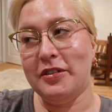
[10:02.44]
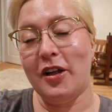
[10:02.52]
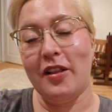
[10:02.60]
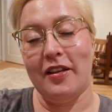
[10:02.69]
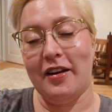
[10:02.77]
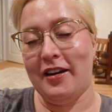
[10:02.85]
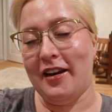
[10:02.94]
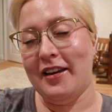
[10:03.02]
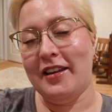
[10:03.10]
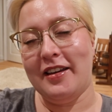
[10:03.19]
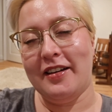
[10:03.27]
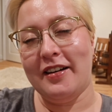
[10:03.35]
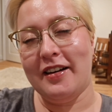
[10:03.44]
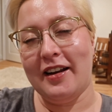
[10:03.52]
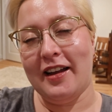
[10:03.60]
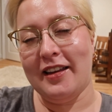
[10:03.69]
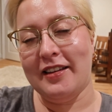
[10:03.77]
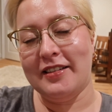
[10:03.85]
call it a night here
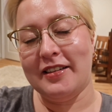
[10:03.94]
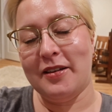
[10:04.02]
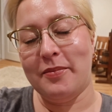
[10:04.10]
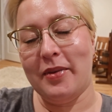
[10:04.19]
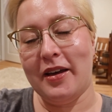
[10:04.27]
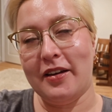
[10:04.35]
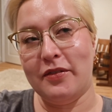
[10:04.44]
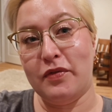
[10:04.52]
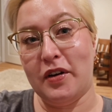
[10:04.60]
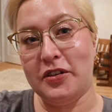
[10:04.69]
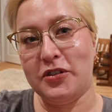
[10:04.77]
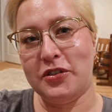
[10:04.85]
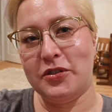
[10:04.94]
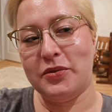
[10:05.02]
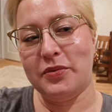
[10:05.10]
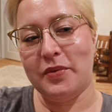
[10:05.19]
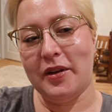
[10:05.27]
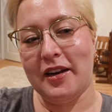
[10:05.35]
and come back fresh
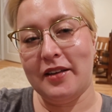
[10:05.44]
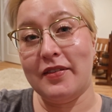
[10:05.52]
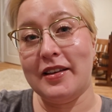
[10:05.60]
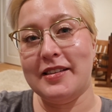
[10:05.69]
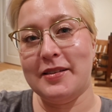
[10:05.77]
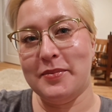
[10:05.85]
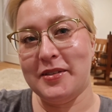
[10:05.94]
when I've had some